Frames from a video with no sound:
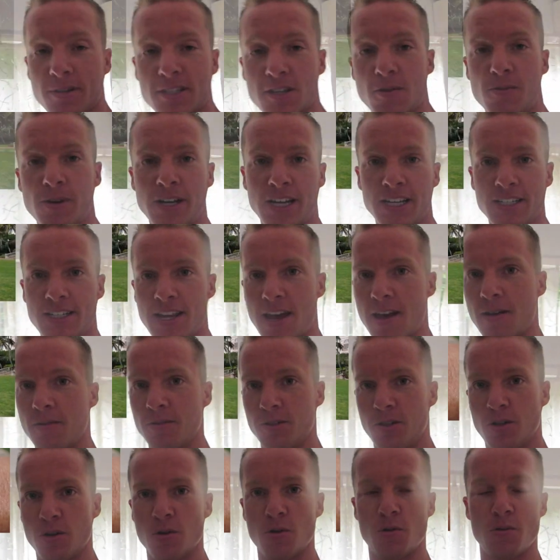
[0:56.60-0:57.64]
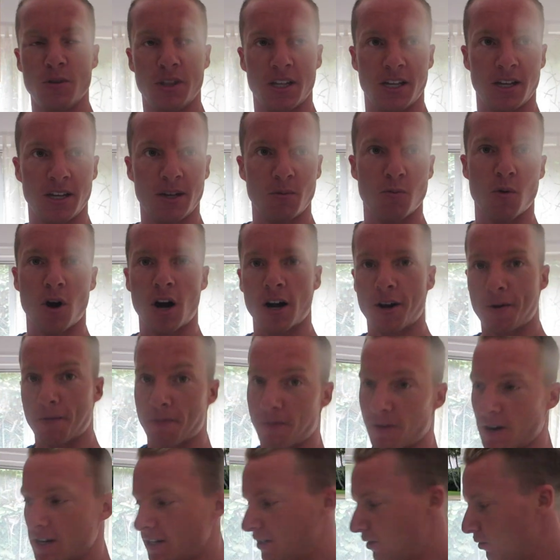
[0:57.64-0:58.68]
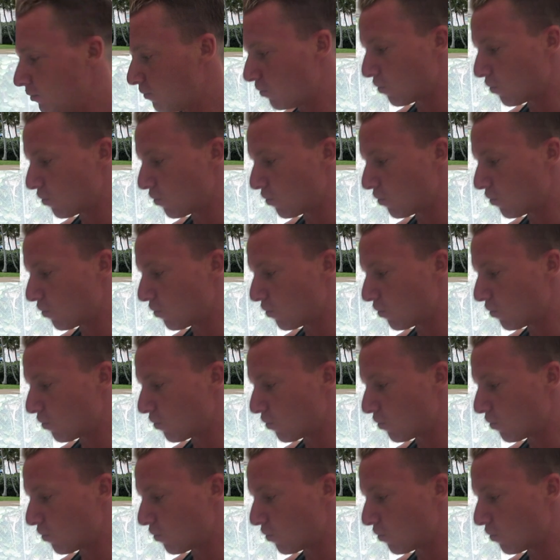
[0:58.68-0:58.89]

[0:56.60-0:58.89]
because I want to get down to the waterfront, do